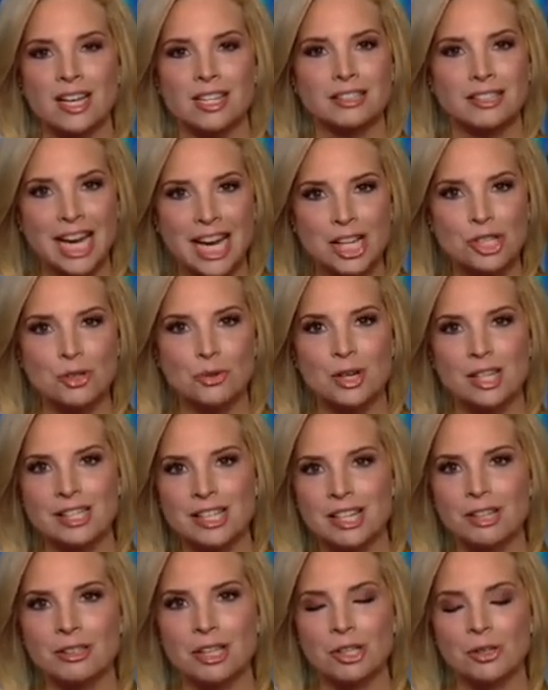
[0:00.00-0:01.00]

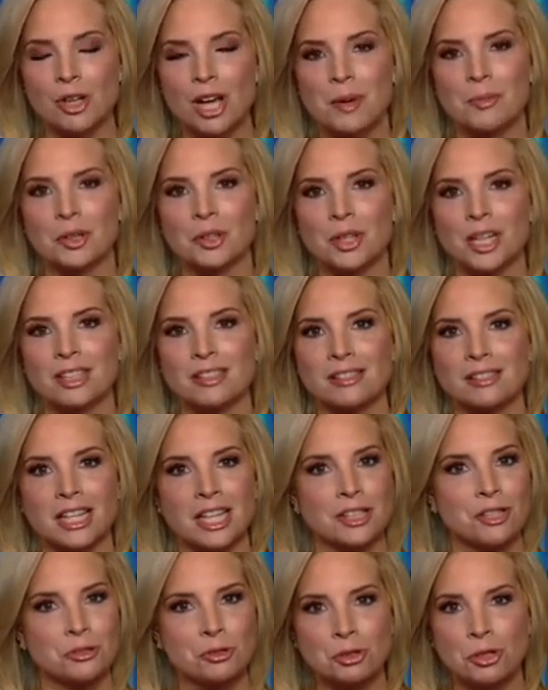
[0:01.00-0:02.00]
dangerous illegal immigrants,
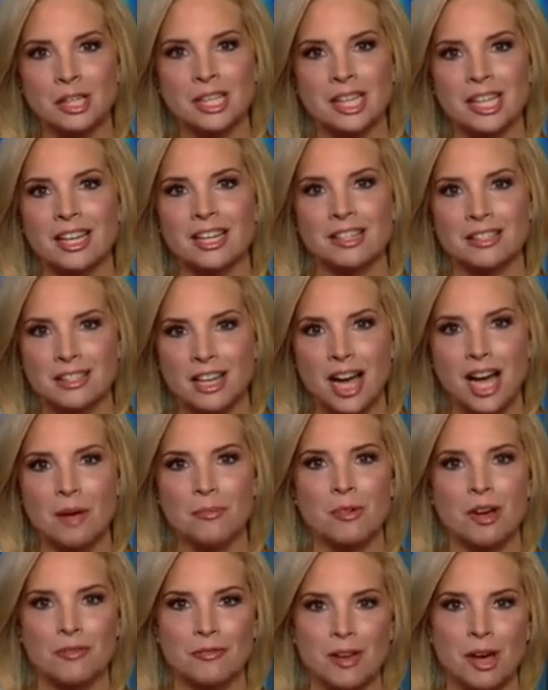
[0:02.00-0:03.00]
then you shouldn't get a
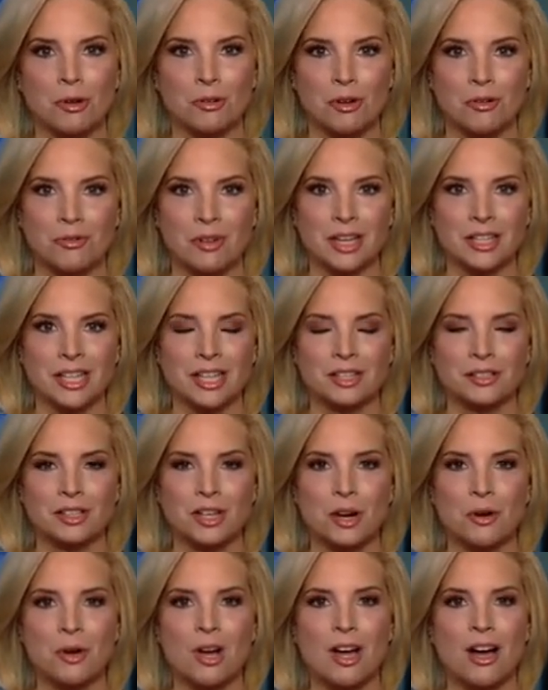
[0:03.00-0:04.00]
dime of federal funding.
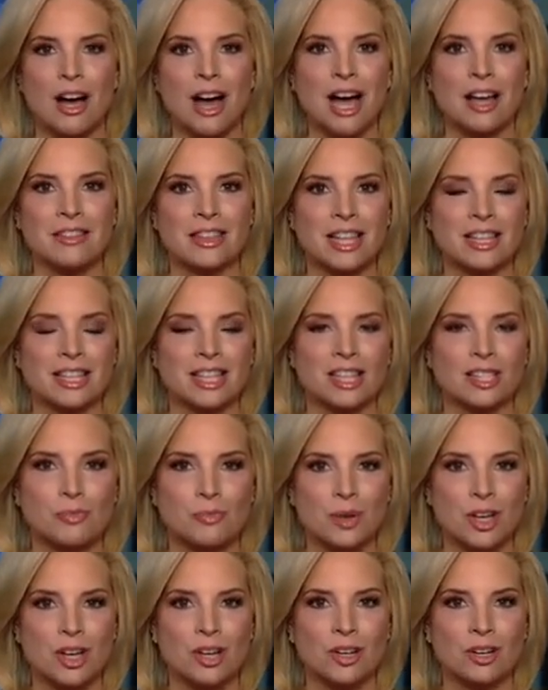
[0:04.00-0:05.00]
So I think this
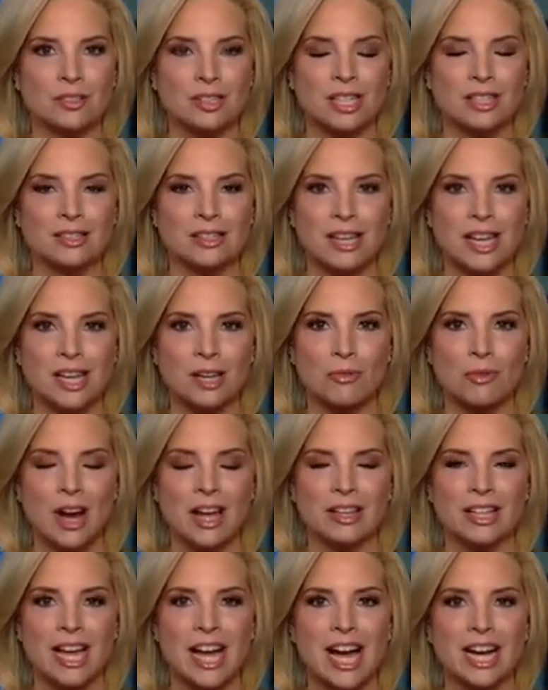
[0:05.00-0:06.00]
bill, this
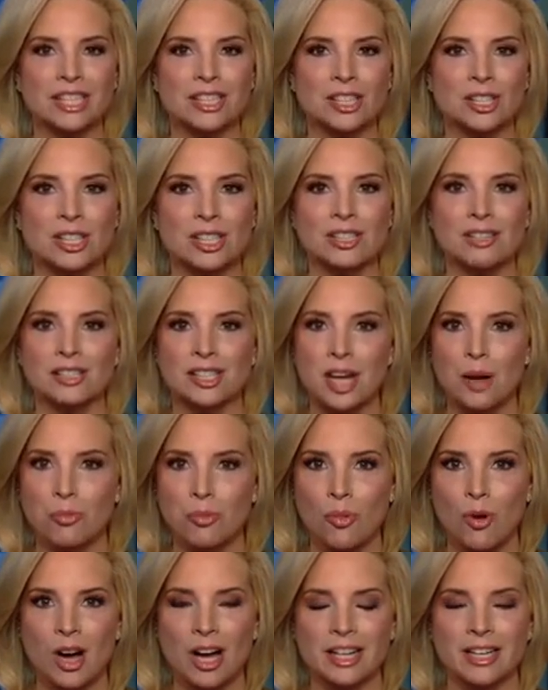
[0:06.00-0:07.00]
Laken-Riley Act, is
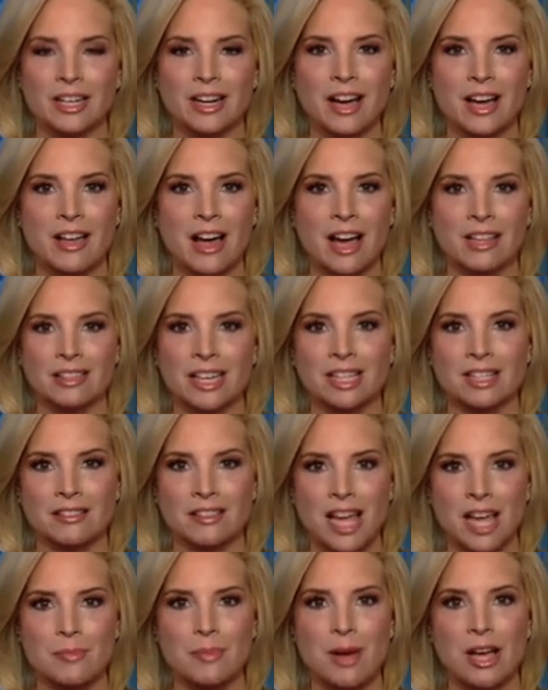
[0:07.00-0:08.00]
step one, and I'd like to
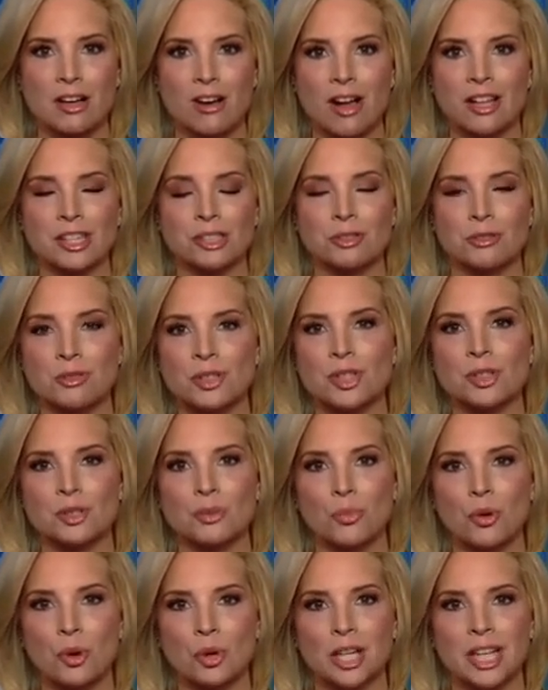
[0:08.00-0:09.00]
thank my colleagues who did
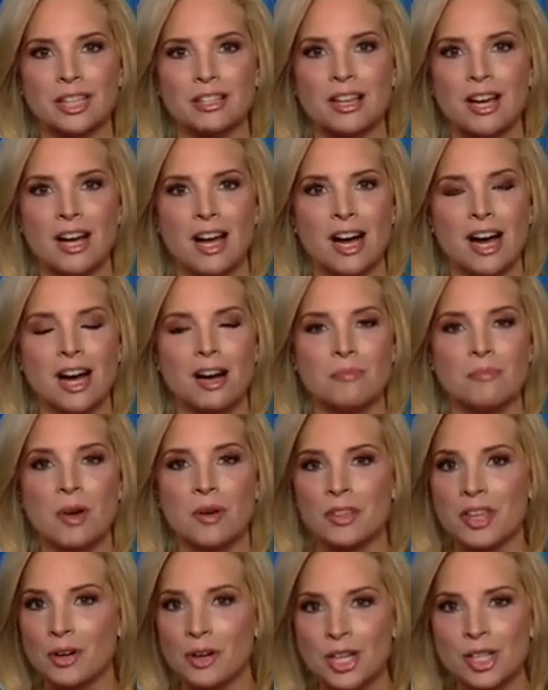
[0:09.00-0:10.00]
support it.
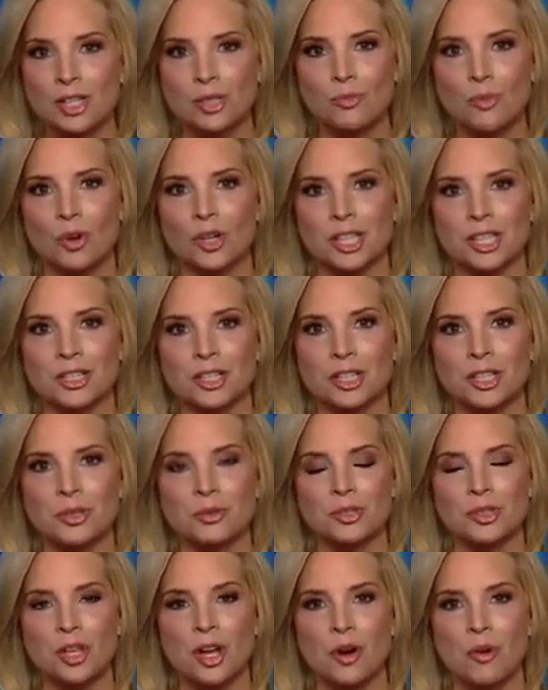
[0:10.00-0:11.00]
But there is more to
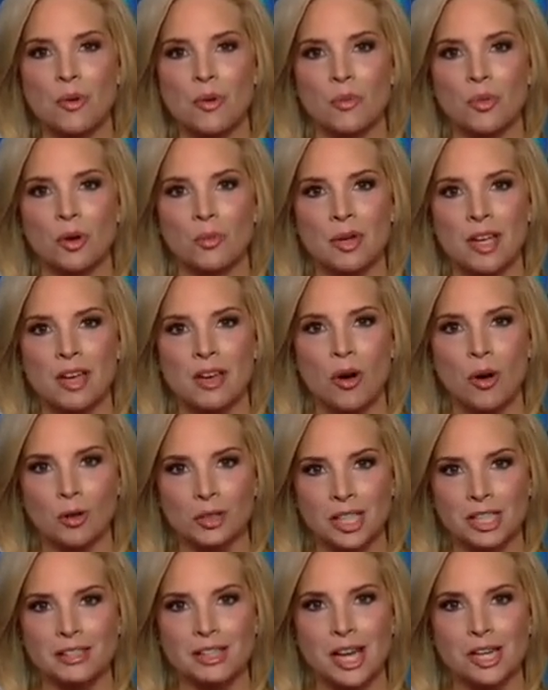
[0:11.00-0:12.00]
do. So we'll be
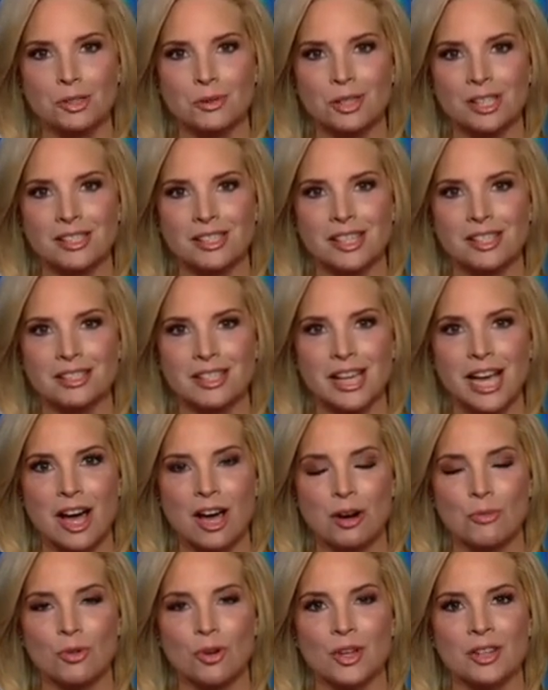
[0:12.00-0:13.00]
holding sanctuary cities
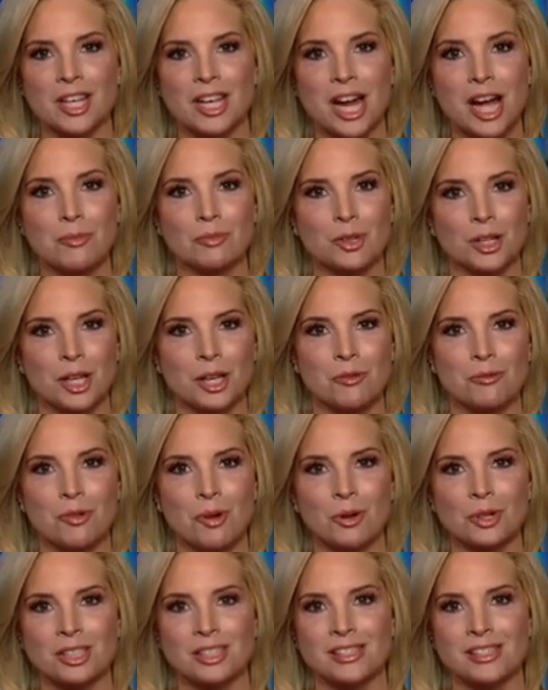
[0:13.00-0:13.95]
accountable, and then I'm looking forward to